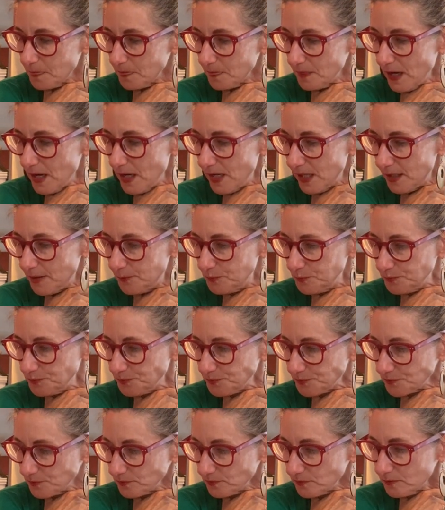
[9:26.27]

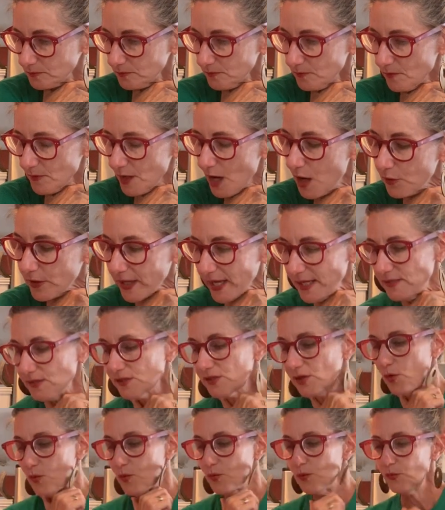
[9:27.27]
okay,
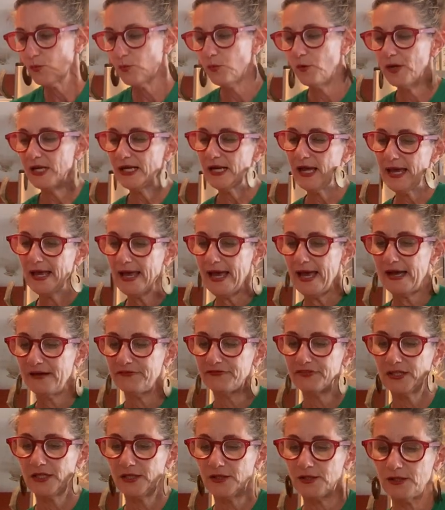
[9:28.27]
so what I have
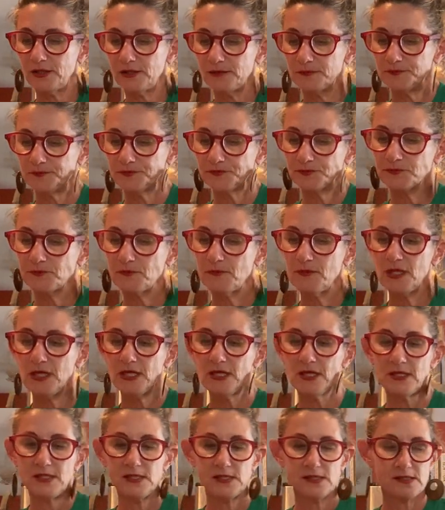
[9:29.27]
here
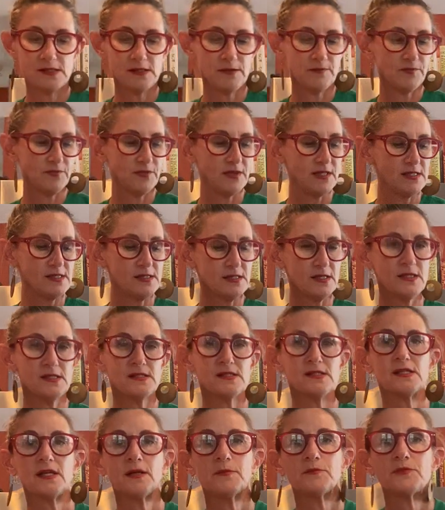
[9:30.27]
is, this is
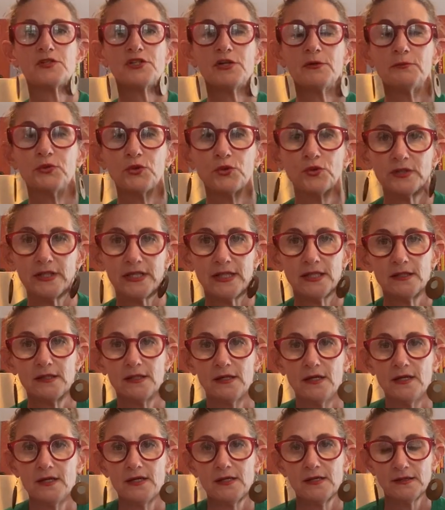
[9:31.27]
some tabbouleh.
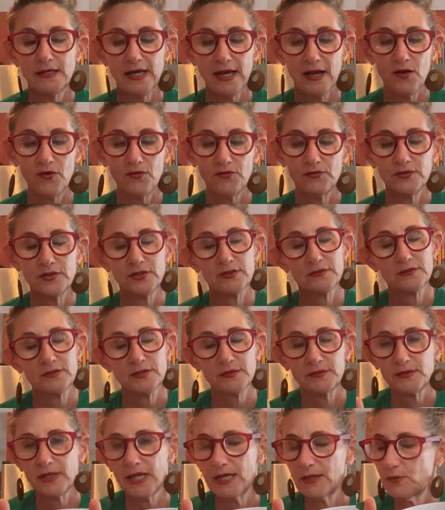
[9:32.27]
Now, if you're
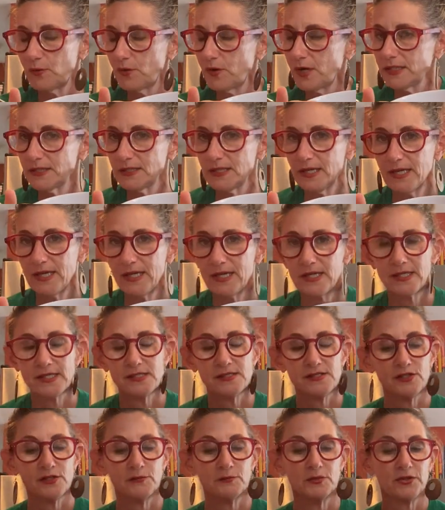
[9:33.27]
like, what the heck is
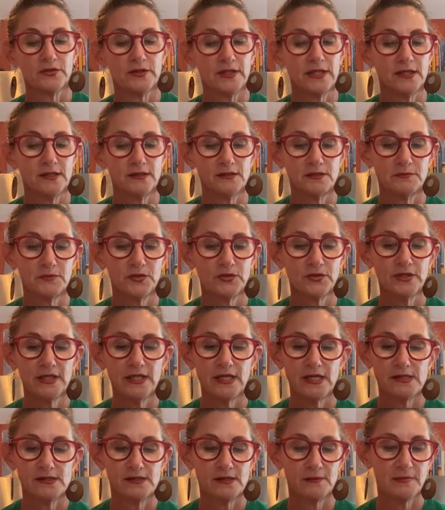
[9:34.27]
tabbouleh? Tabbouleh
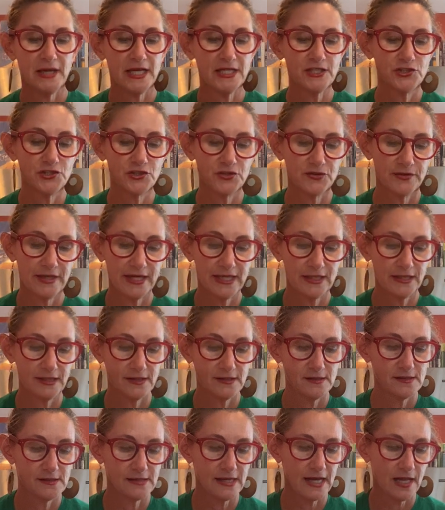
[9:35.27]
is a
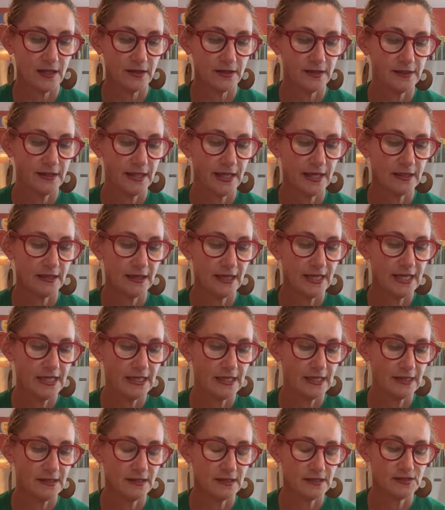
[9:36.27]
Mediterranean salad, and in
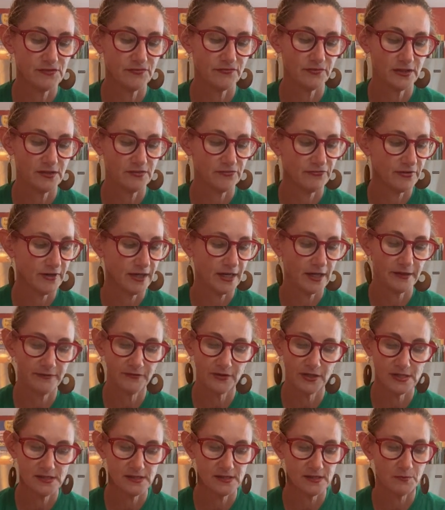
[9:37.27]
it, it's very,
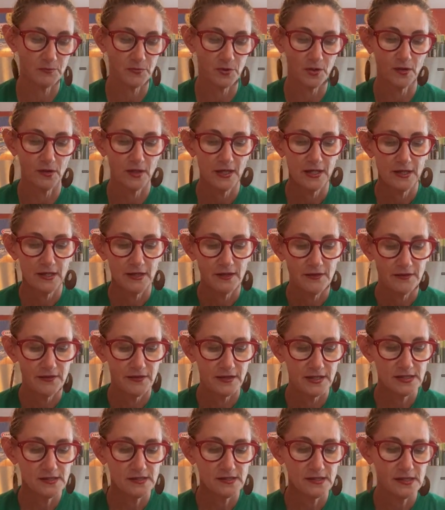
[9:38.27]
very simple.
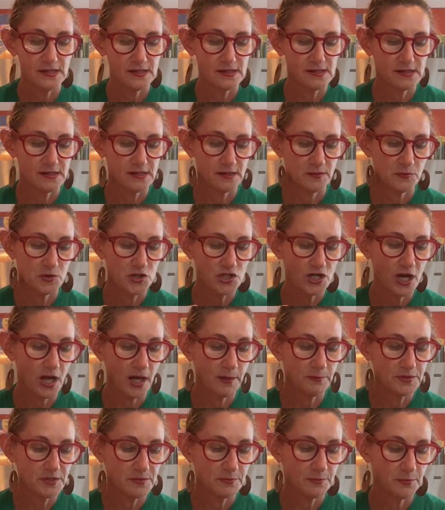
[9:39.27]
This is some
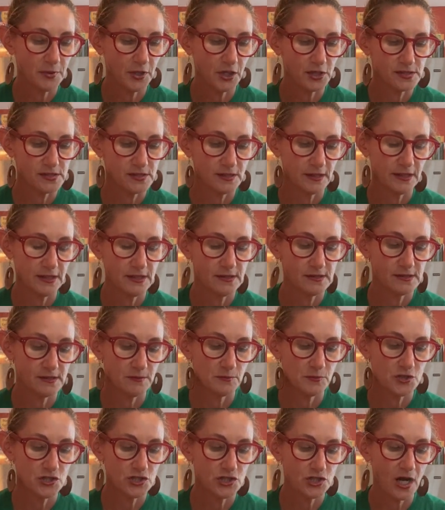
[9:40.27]
chopped parsley,
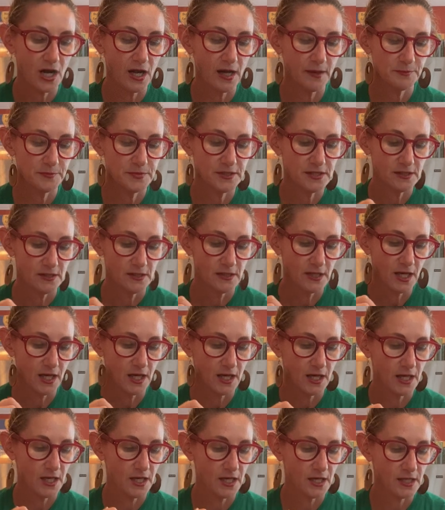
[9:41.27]
some chopped
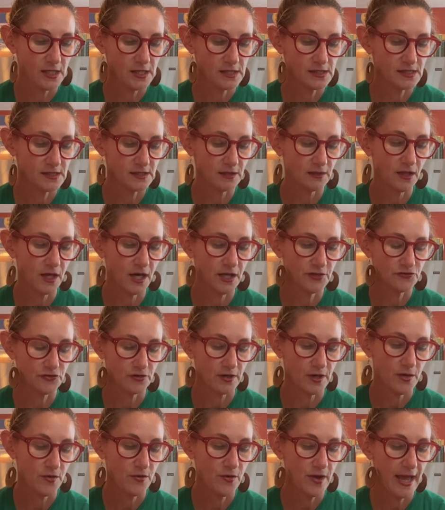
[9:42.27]

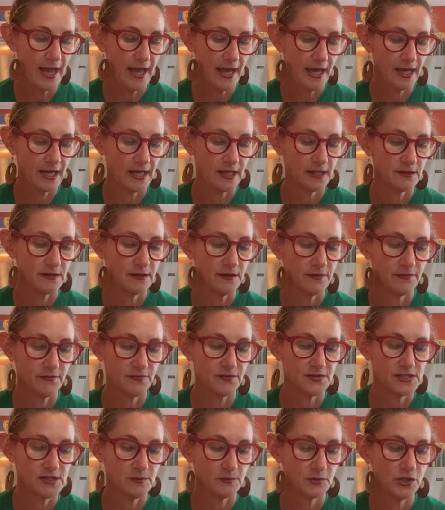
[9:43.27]
cilantro, and
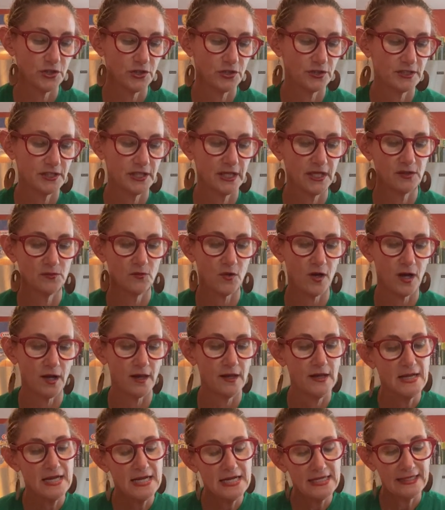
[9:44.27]
some cooked quinoa.
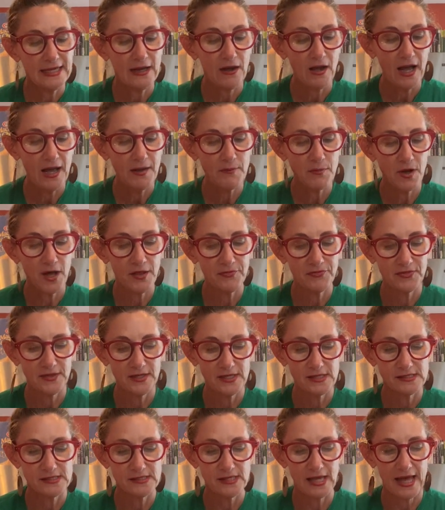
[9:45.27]
Now I bought
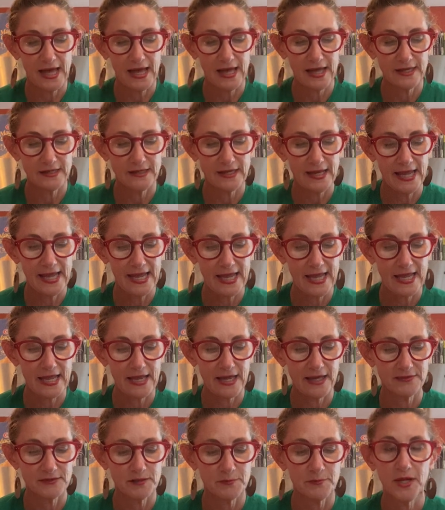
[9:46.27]
this at
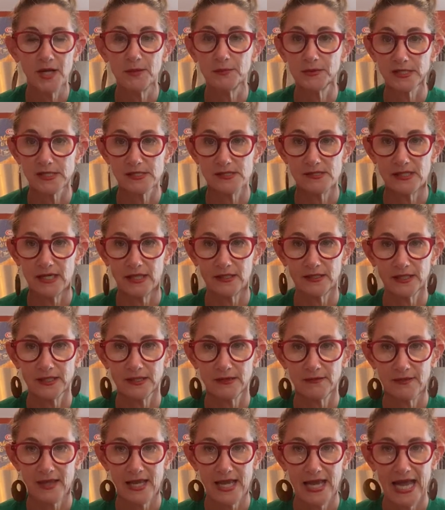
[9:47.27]
the Publix deli.
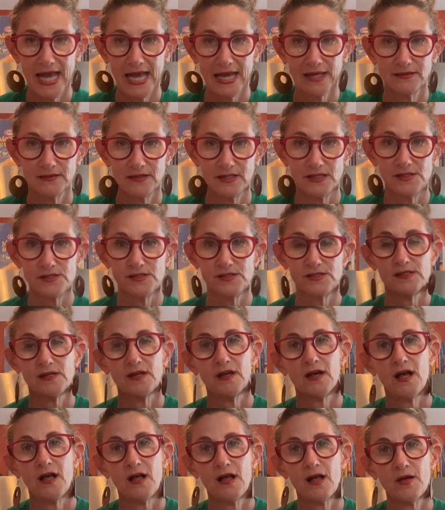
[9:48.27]
They had this
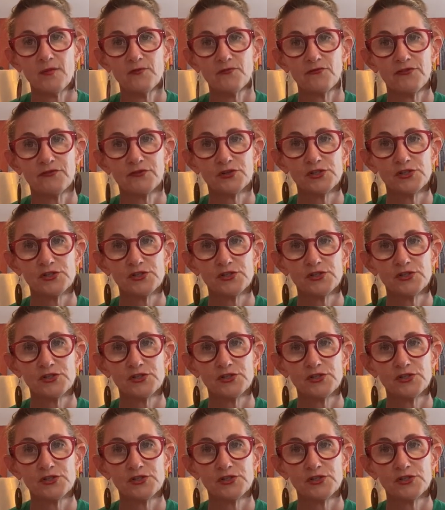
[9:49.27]
on